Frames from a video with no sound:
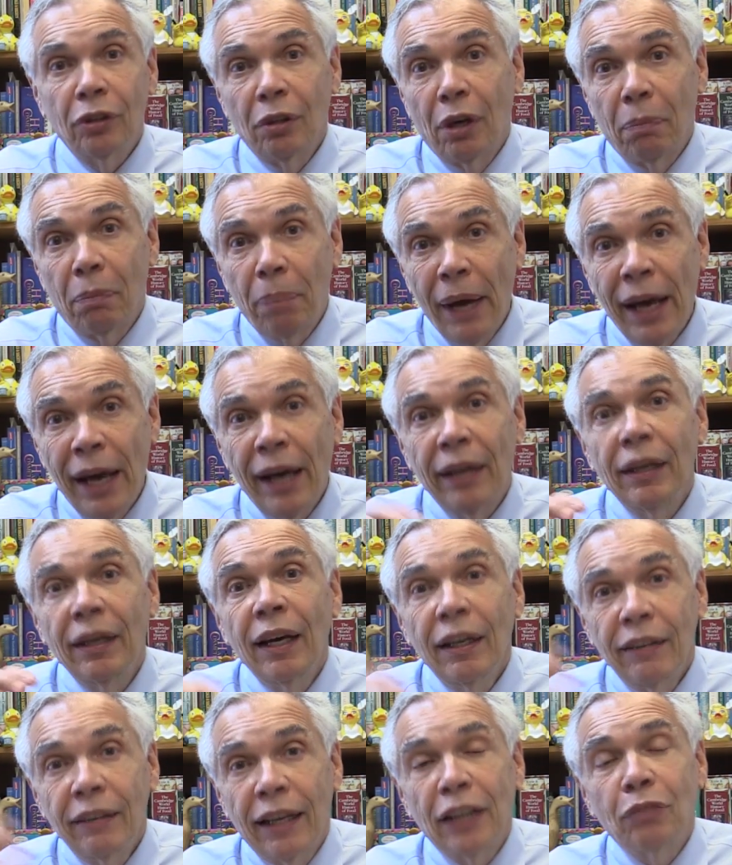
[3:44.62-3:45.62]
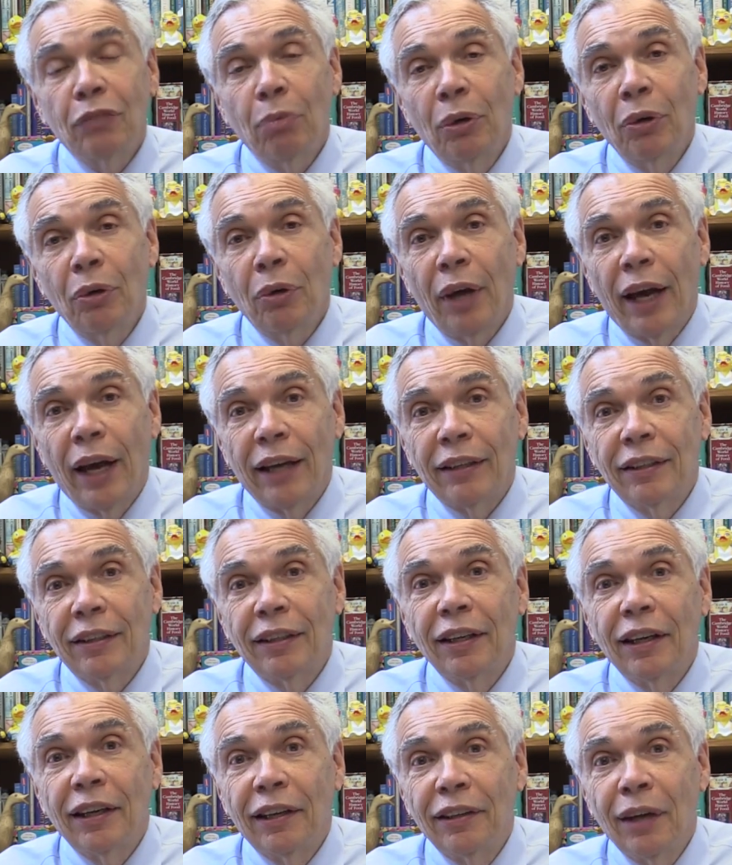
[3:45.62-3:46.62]
to the pan, that's when you get
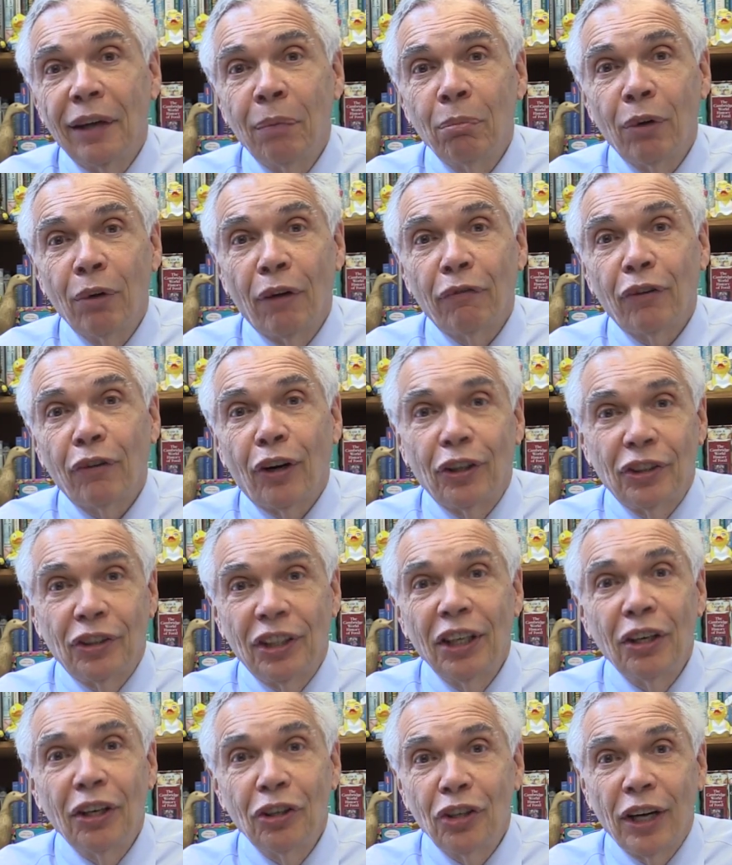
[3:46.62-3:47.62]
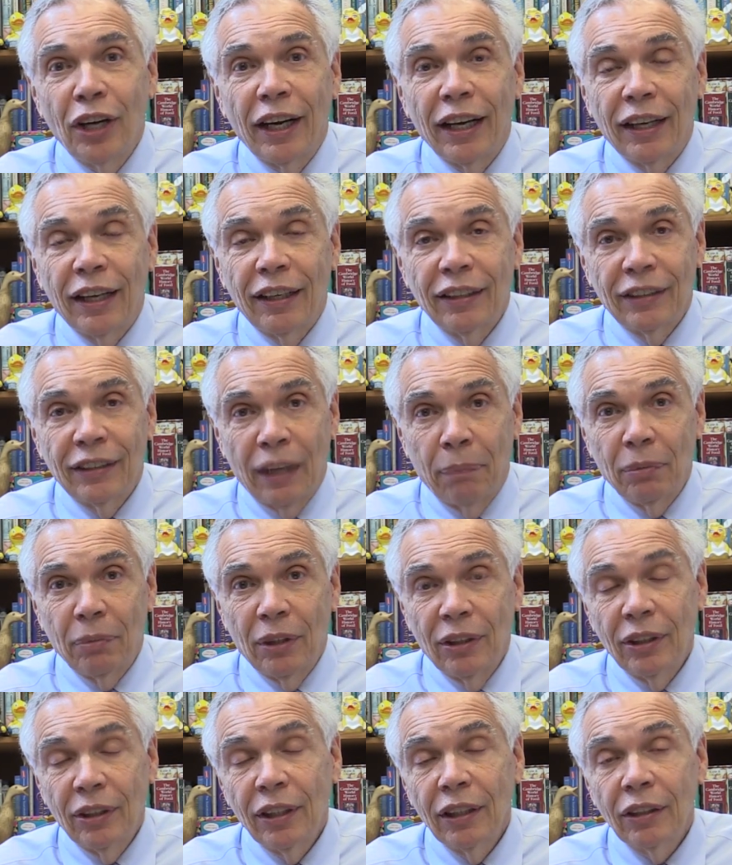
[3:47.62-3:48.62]
a number of carcinogenic
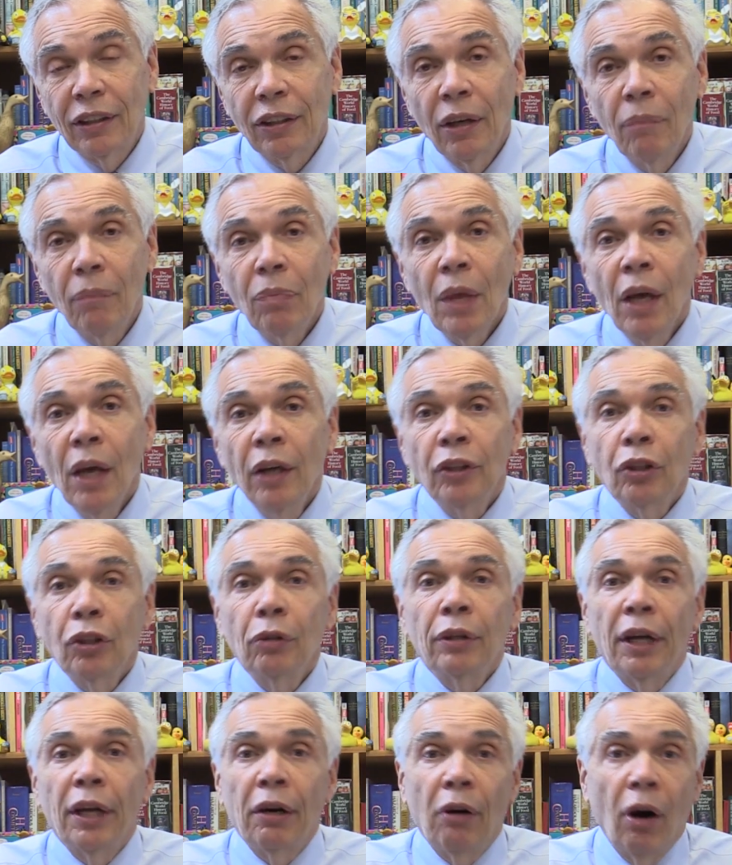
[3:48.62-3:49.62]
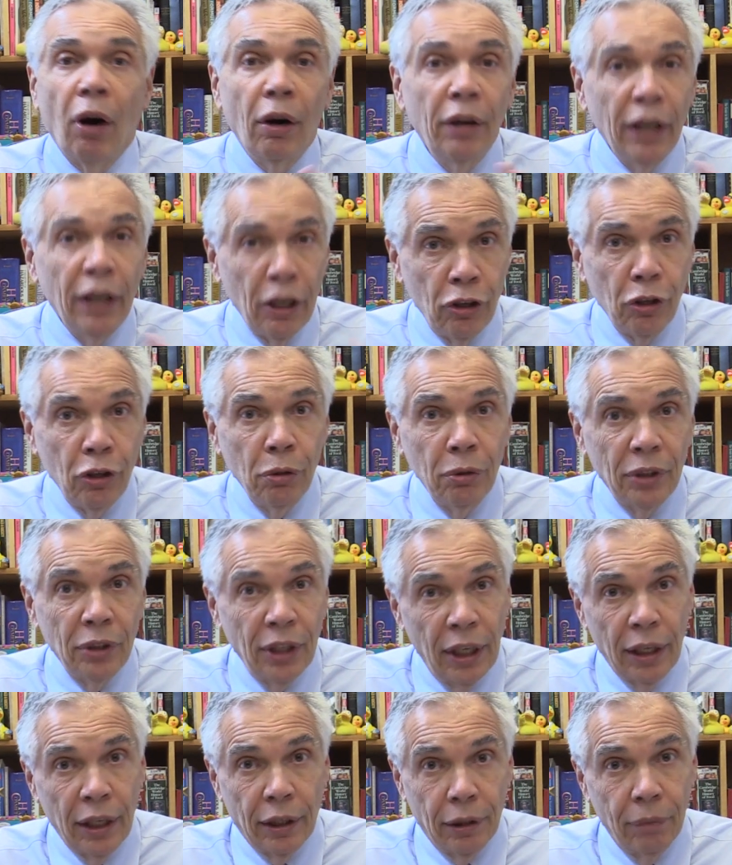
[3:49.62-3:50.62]
substances. So there are issues
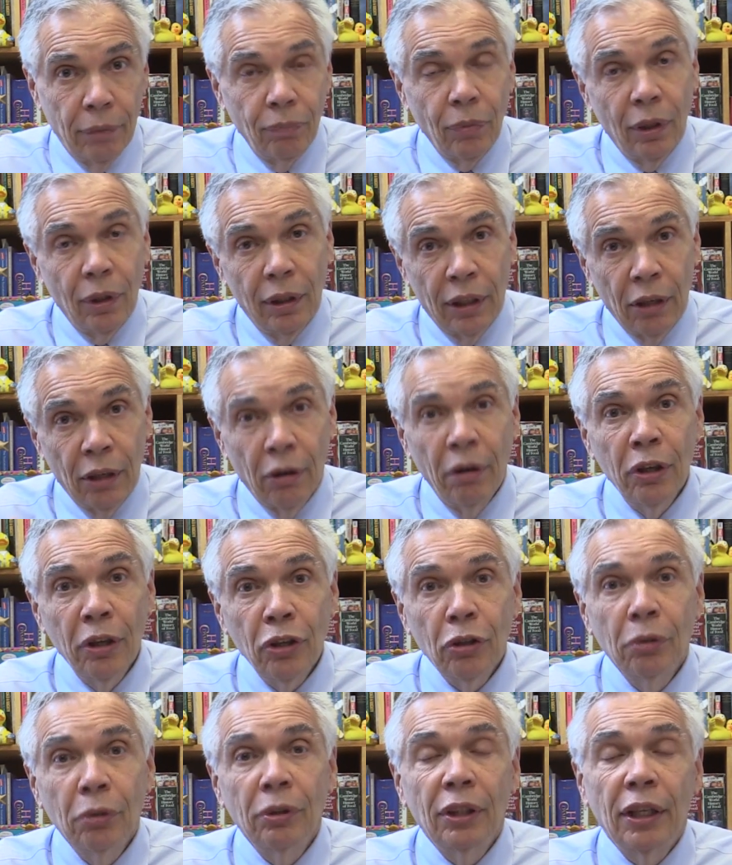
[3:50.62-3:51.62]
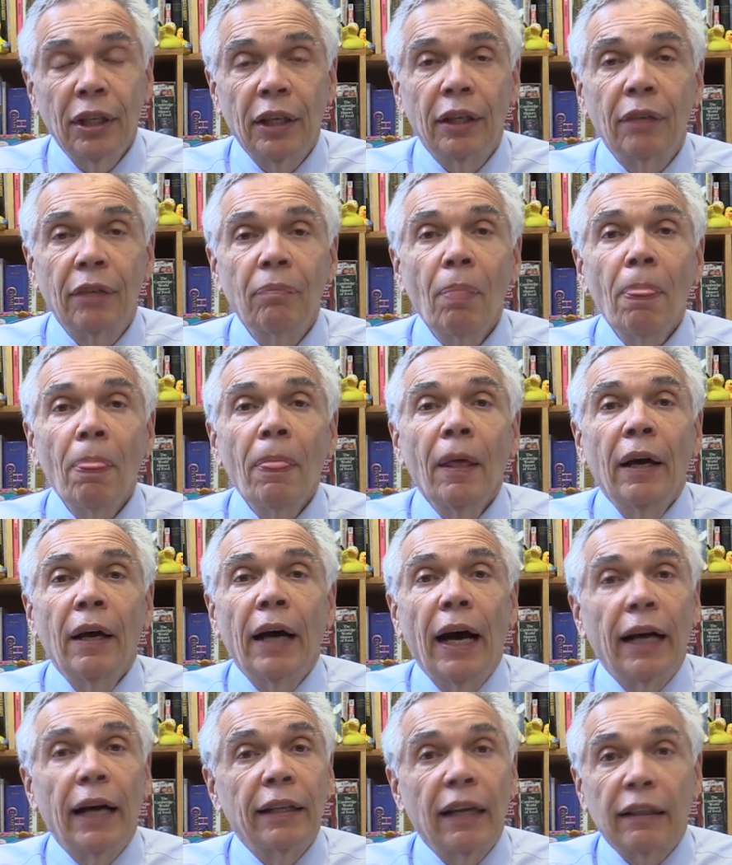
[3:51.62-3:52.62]
here. There are issues here
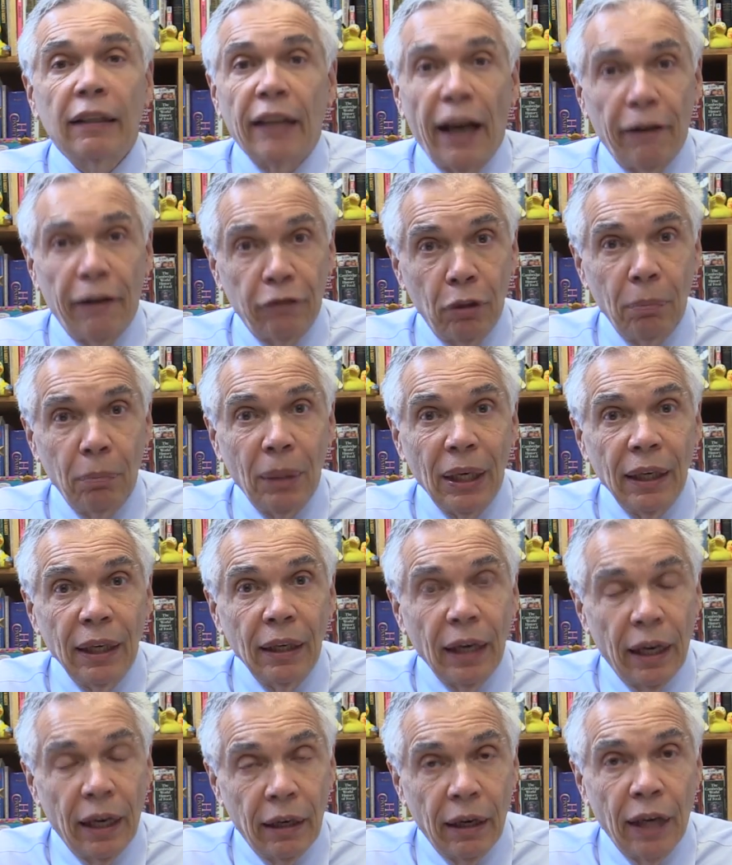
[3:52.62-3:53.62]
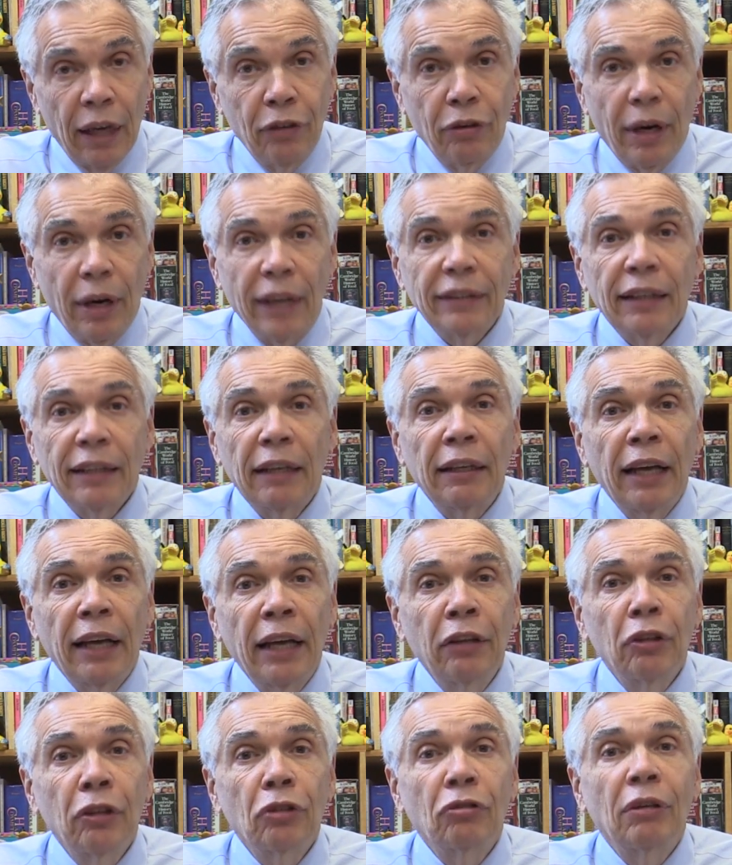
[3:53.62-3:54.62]
that have to be addressed, and the
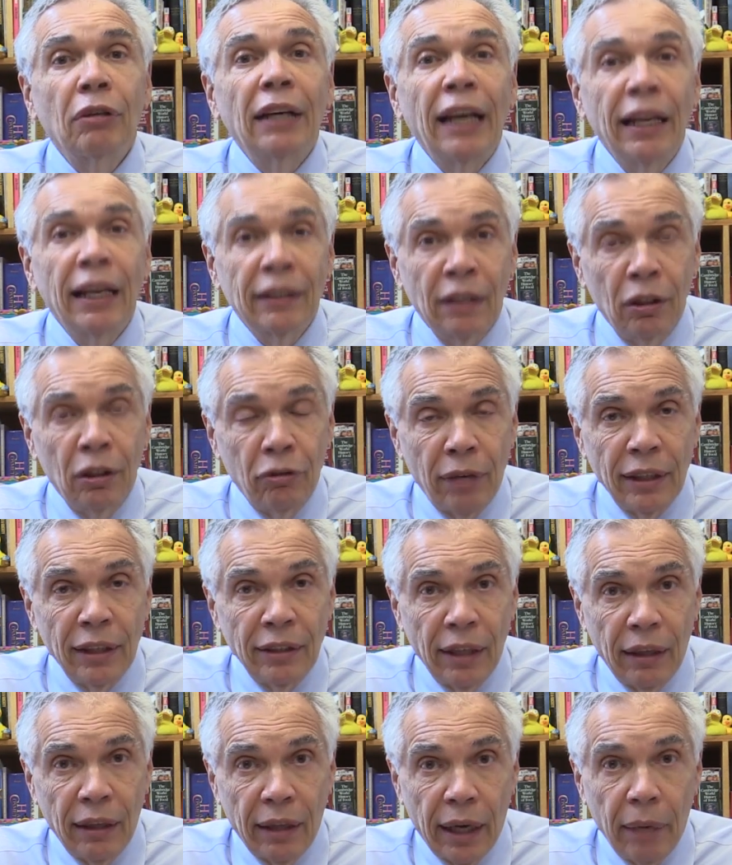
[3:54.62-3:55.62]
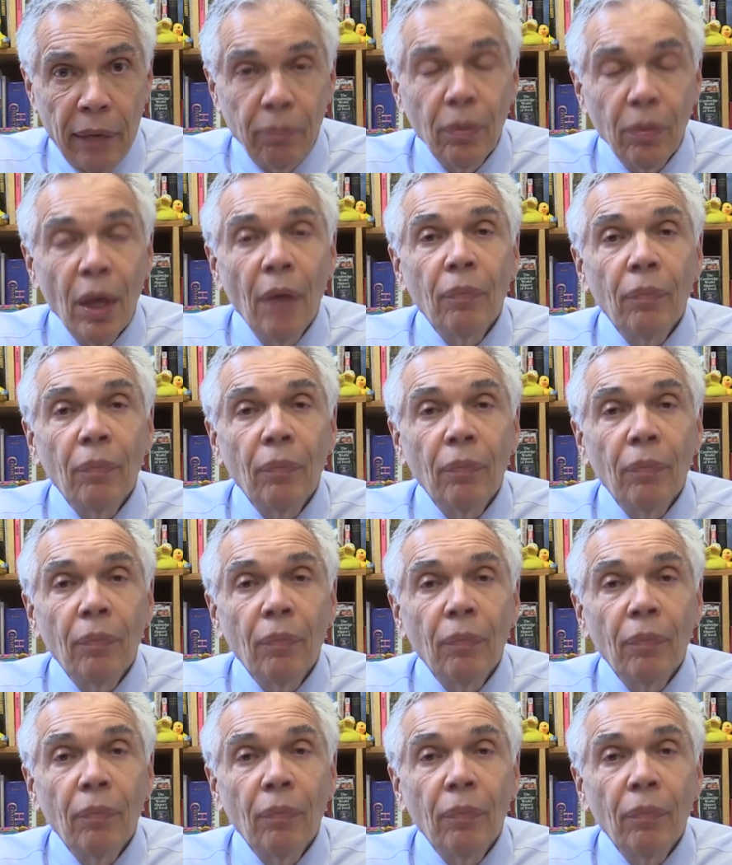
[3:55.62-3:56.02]
industry is addressing them.